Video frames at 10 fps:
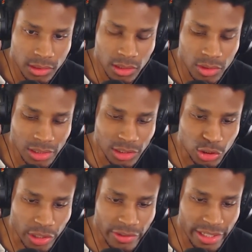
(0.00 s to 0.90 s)
So, did I
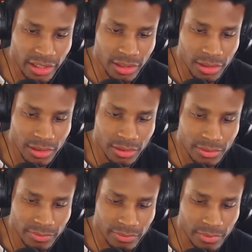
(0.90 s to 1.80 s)
just strike right there?
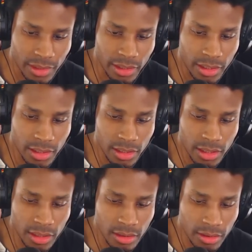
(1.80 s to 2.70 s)

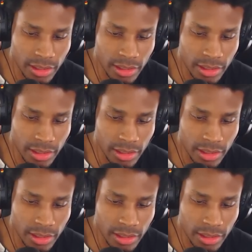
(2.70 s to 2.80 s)
Mm,